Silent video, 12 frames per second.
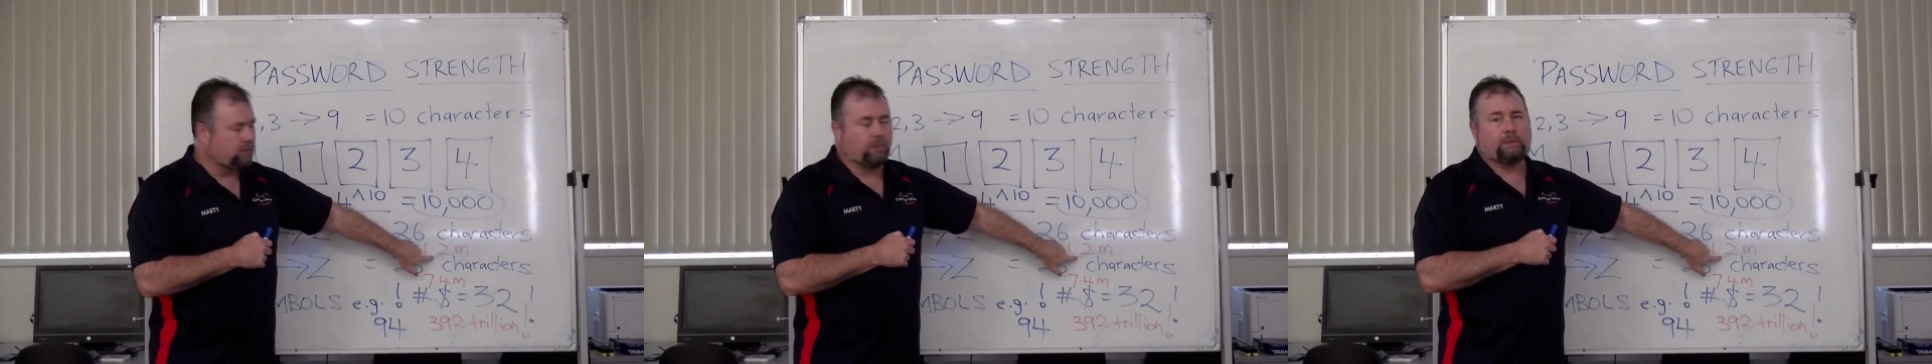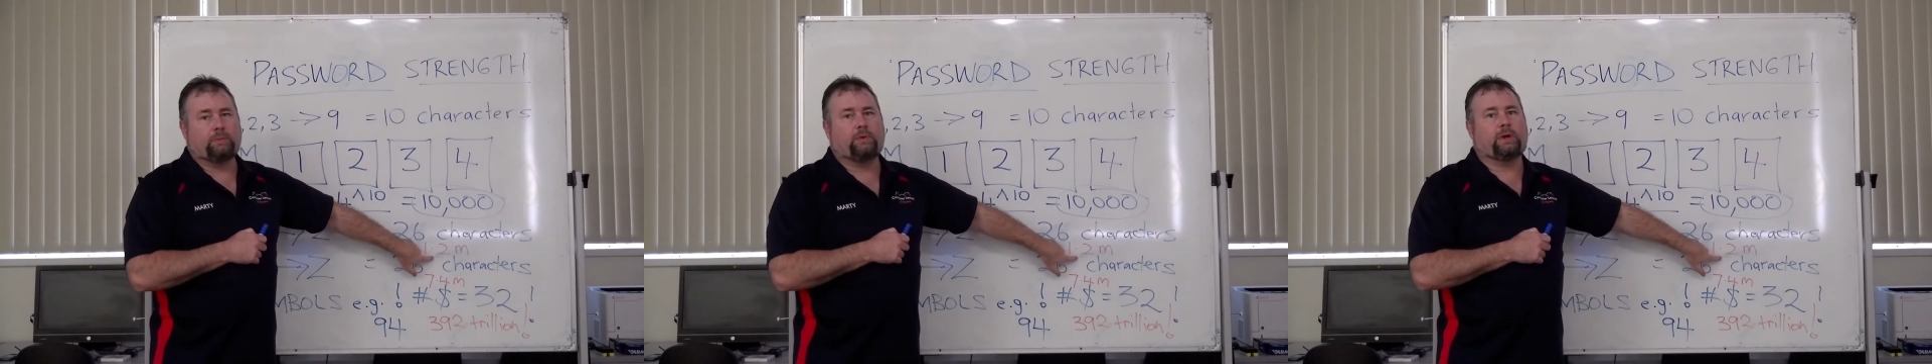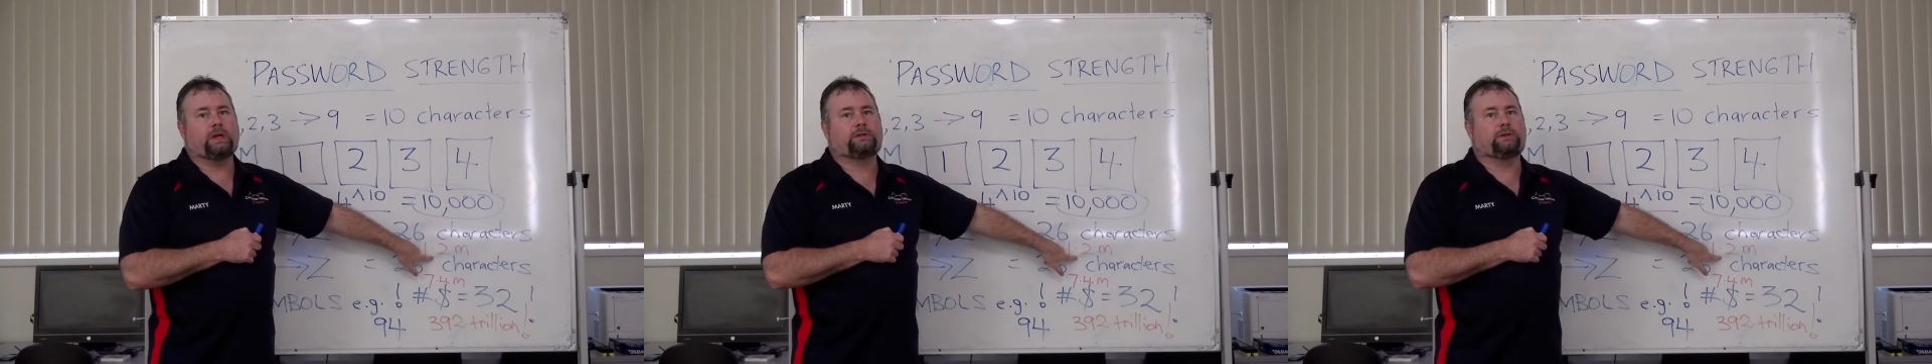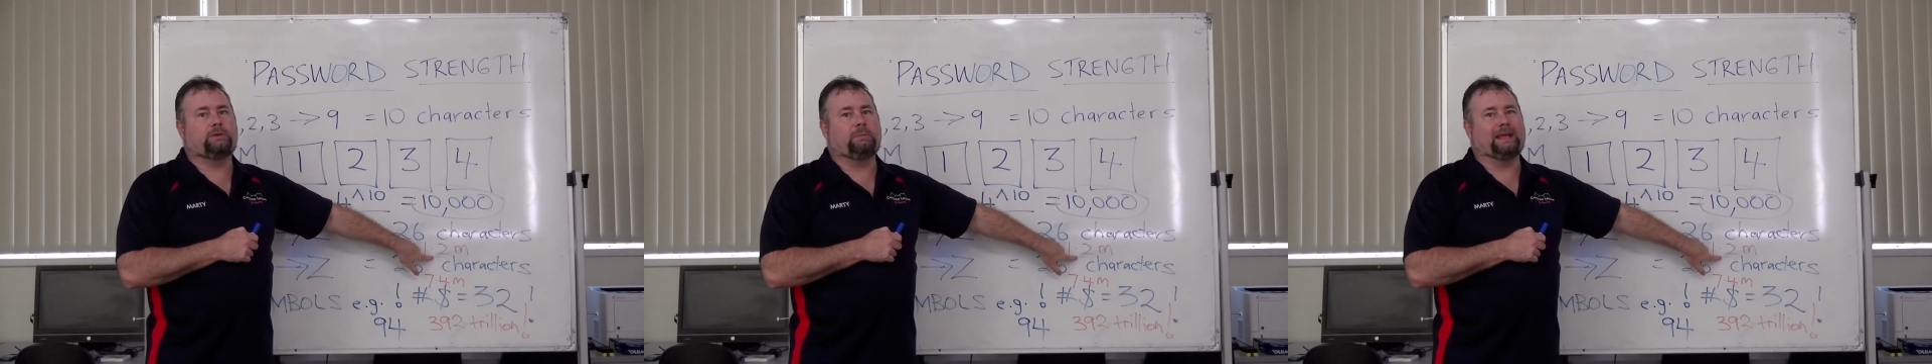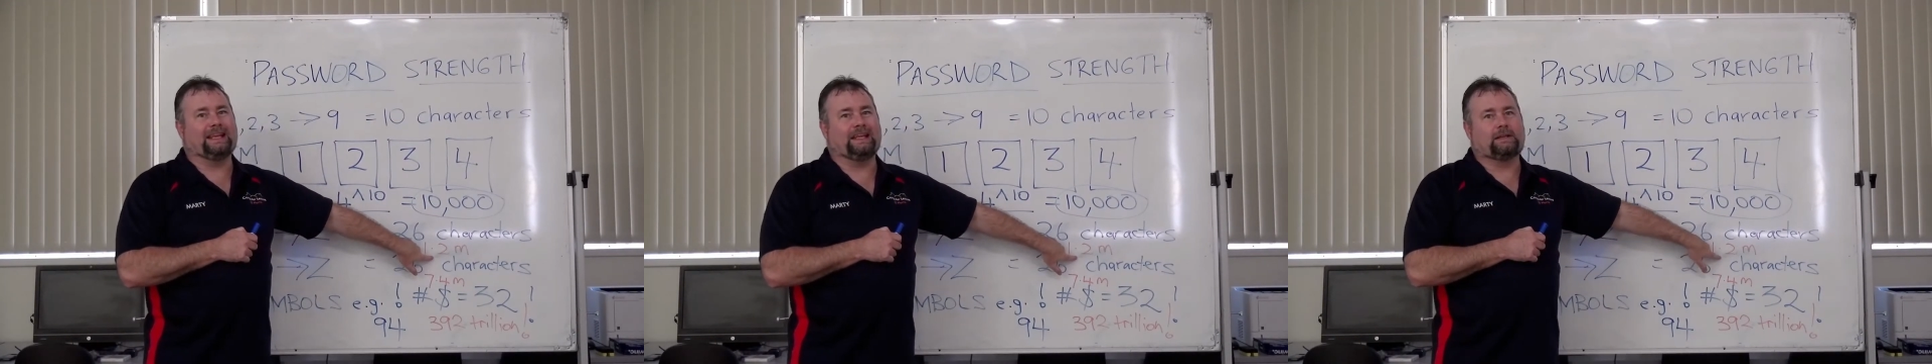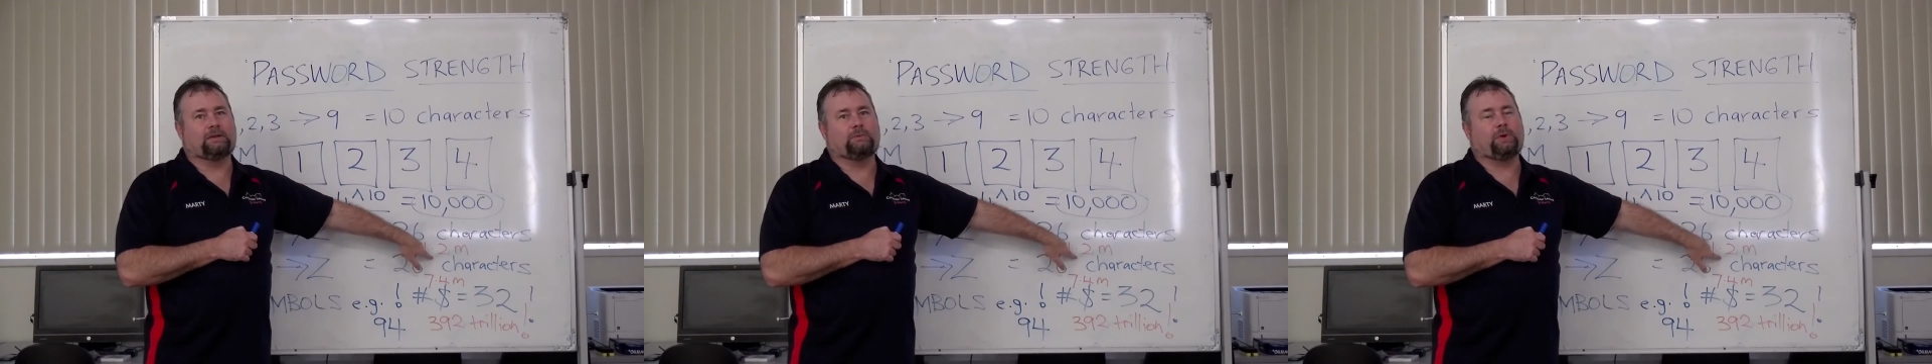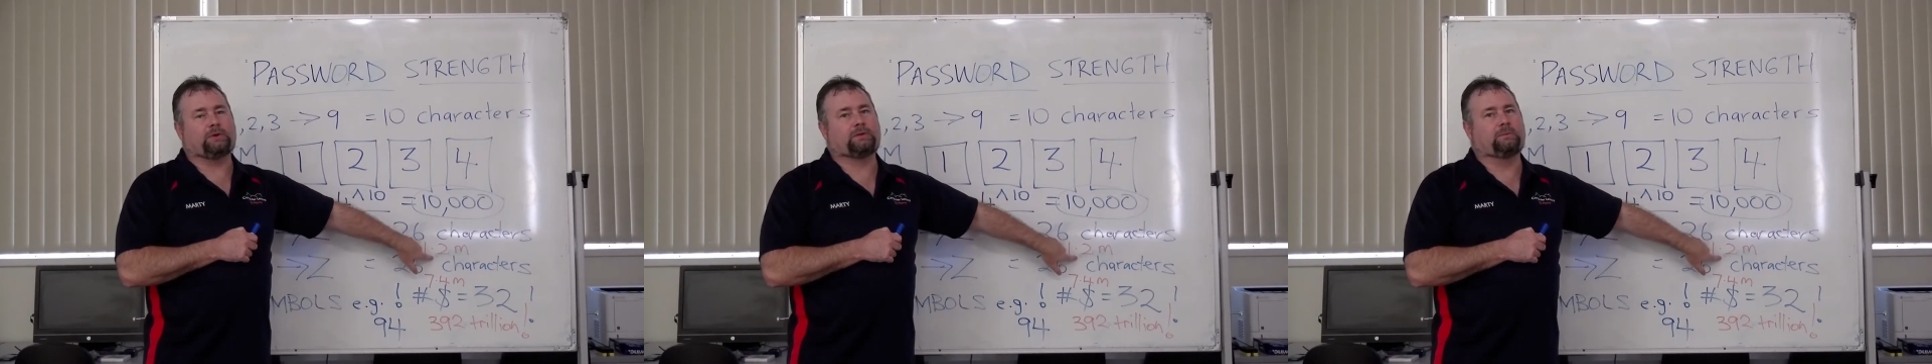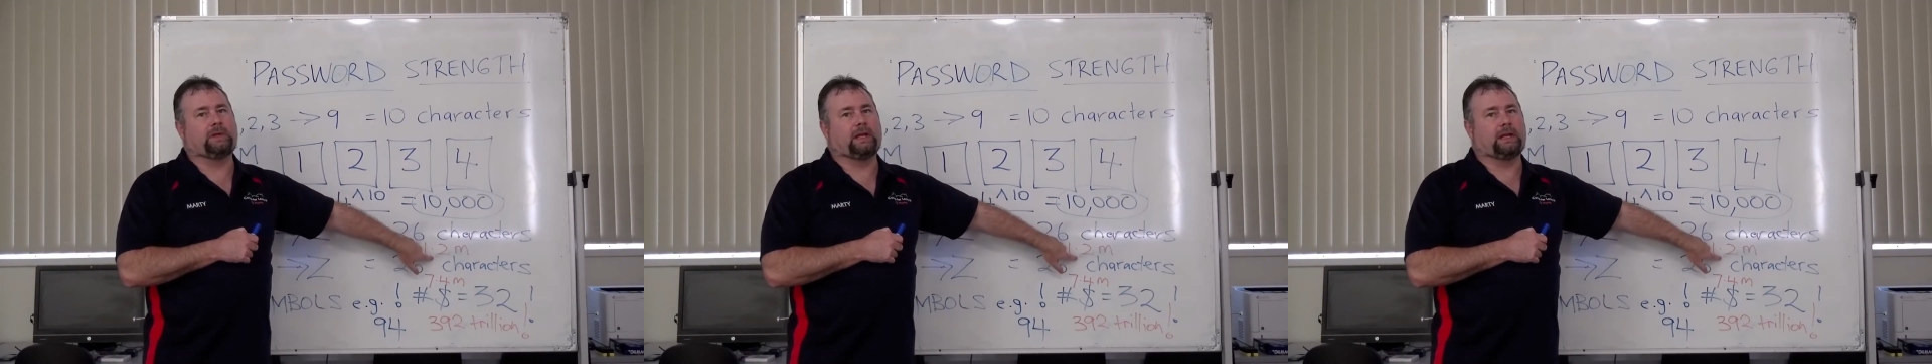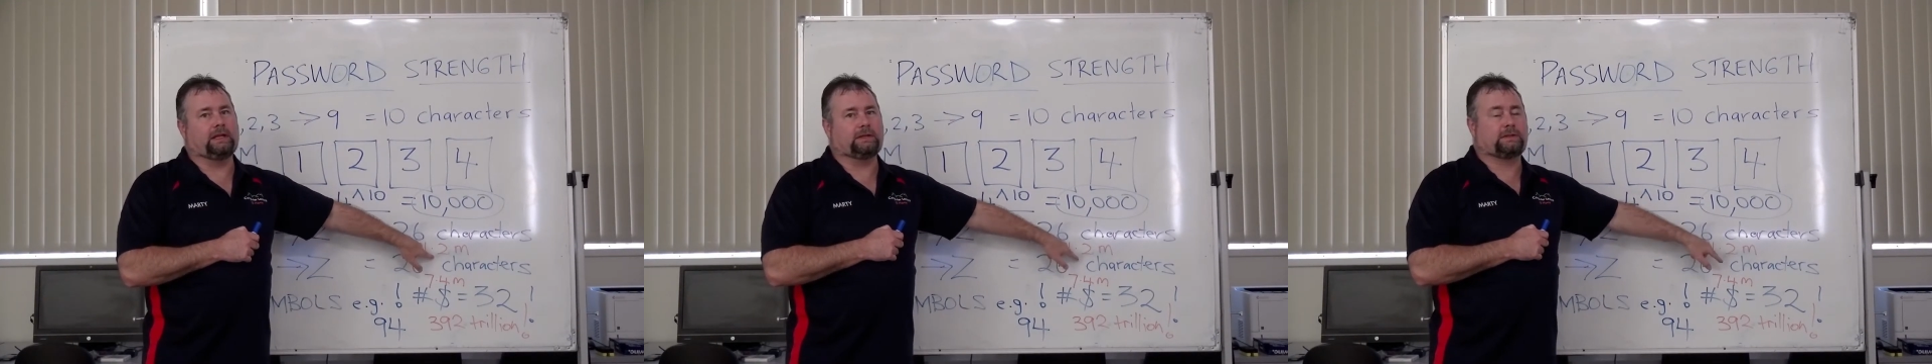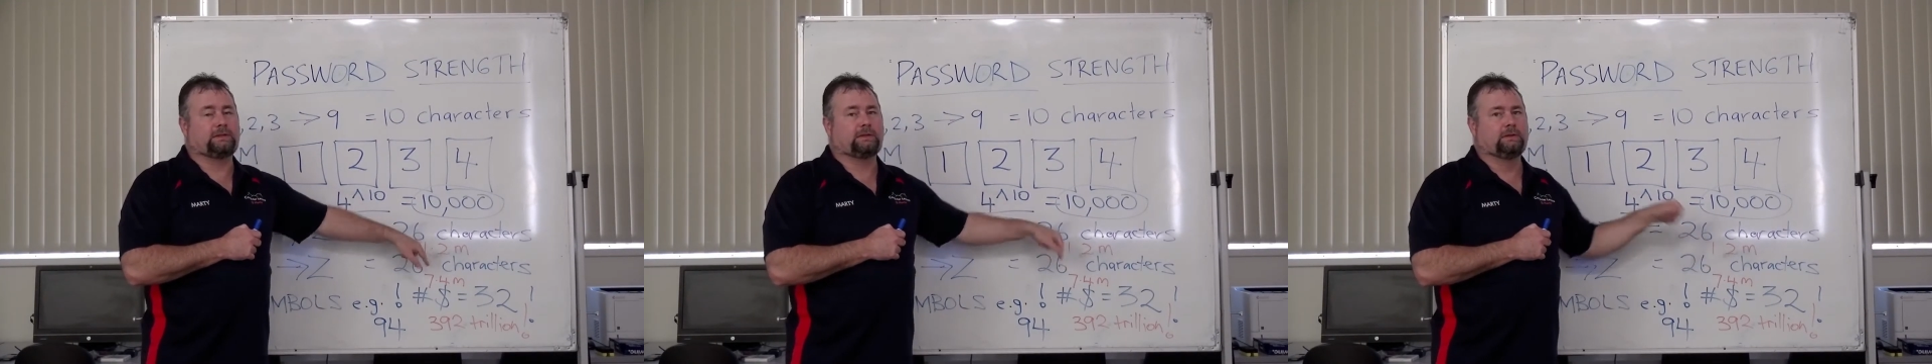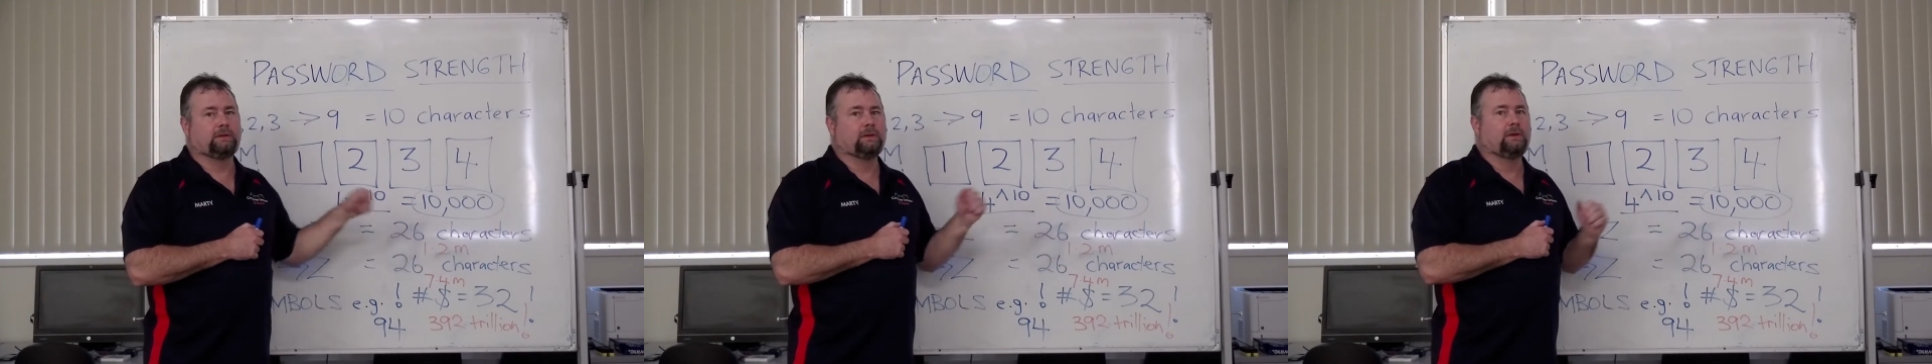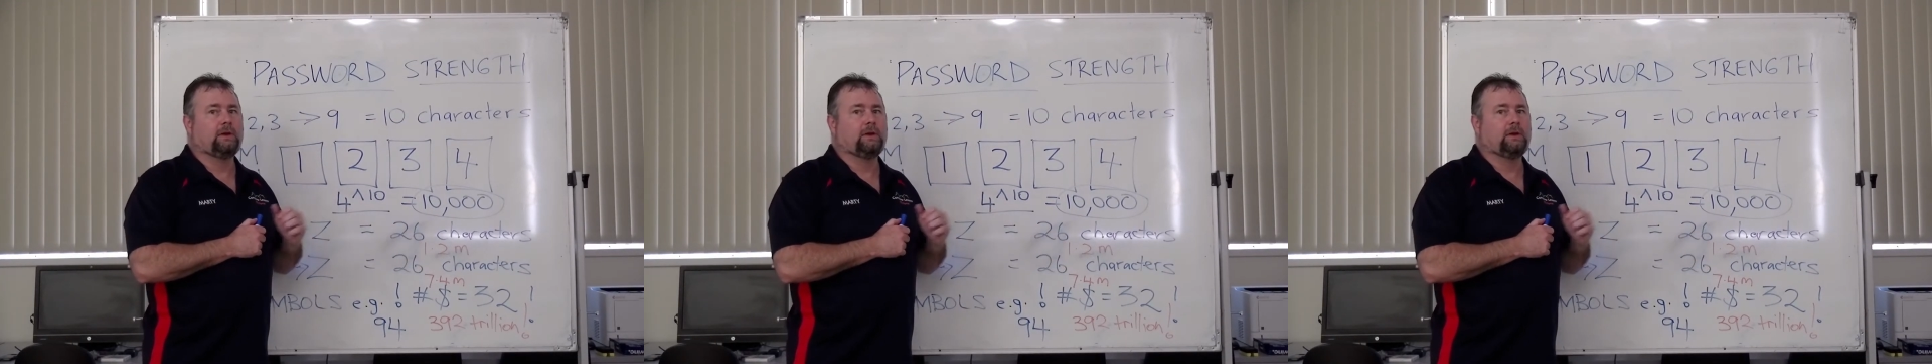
1.2 million possibilities